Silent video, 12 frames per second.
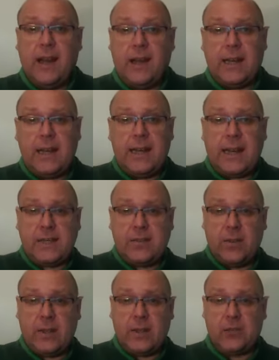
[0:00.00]
I didn't ask for
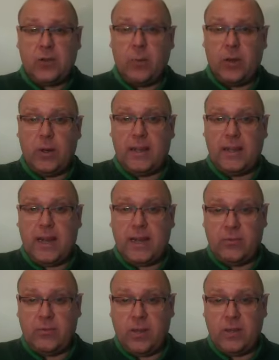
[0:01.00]
this trouble. I didn't
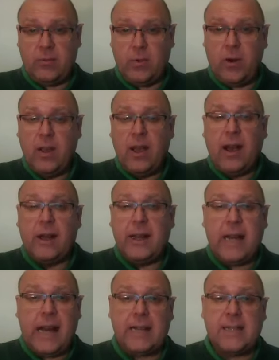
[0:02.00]
ask for this. I
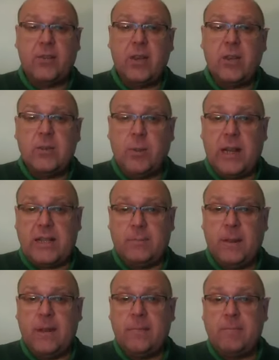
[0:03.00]
didn't ask for you to bless me.